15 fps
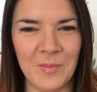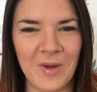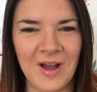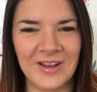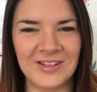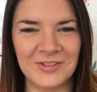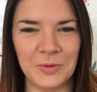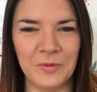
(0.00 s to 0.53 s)

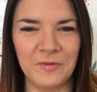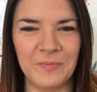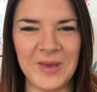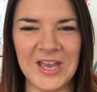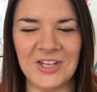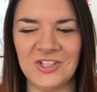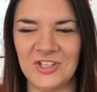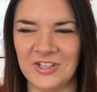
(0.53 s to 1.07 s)
My sort of
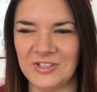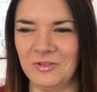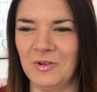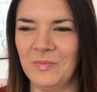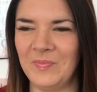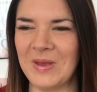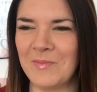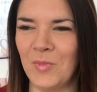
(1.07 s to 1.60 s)
pictures are
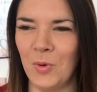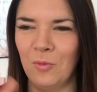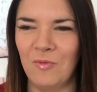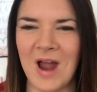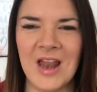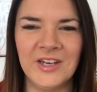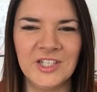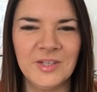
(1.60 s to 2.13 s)
a bit more
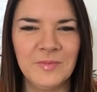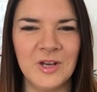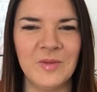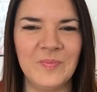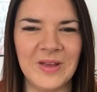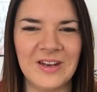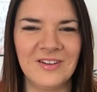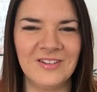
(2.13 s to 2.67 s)
random and a
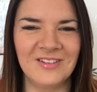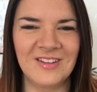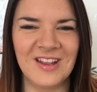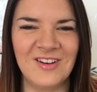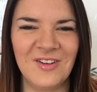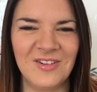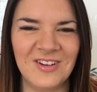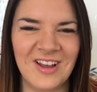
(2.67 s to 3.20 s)
bit,
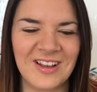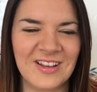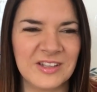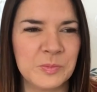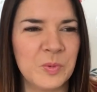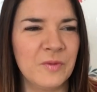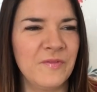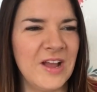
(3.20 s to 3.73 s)
they're not like
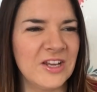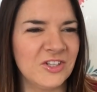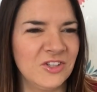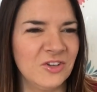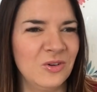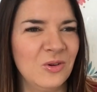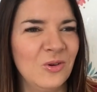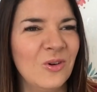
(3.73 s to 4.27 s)
as
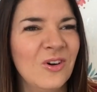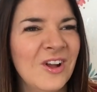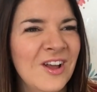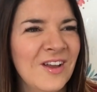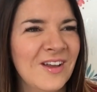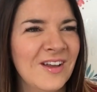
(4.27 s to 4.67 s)
professional or